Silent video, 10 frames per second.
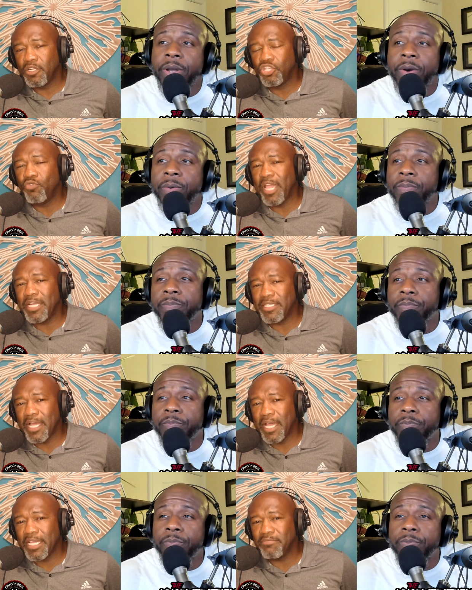Speaker 1: know. Do at
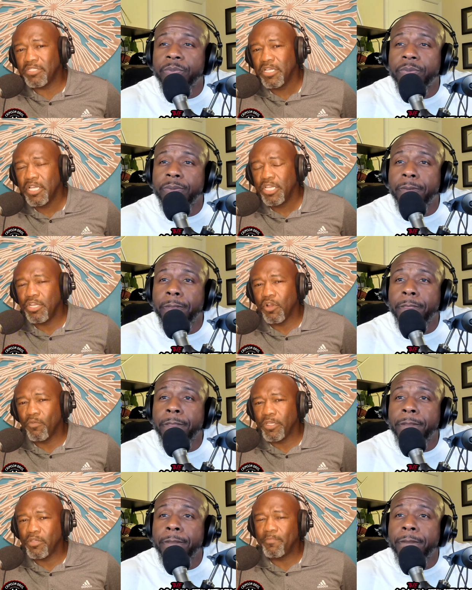times, you know,
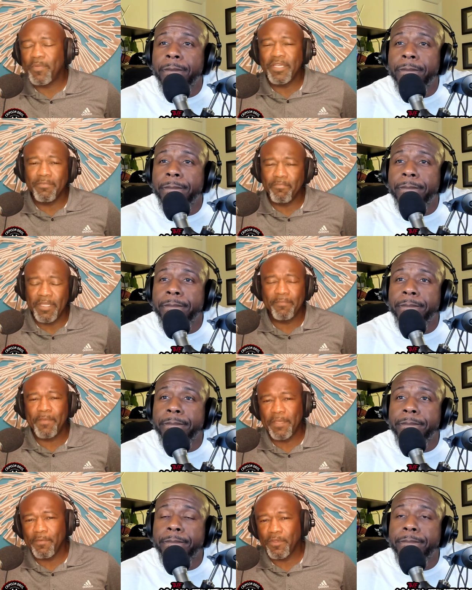when you pe- meeting
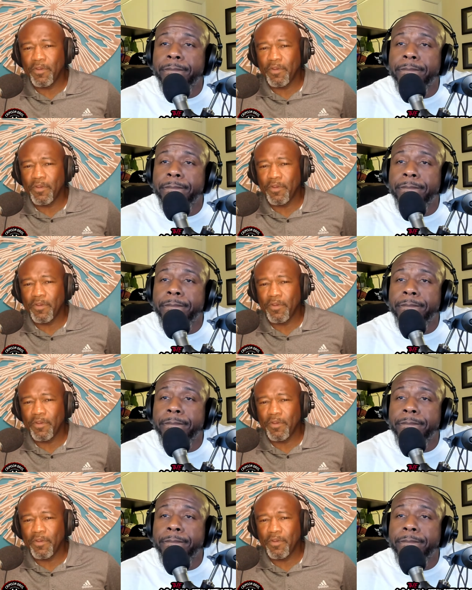people, you